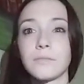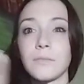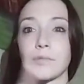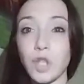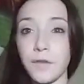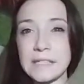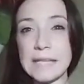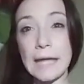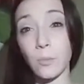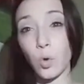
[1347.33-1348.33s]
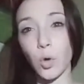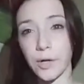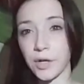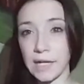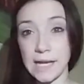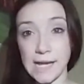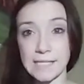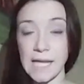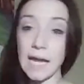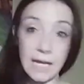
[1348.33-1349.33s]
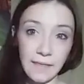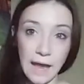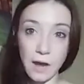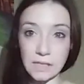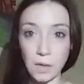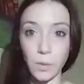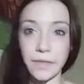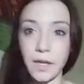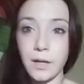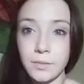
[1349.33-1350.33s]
service animal or your ESA in the housing with you.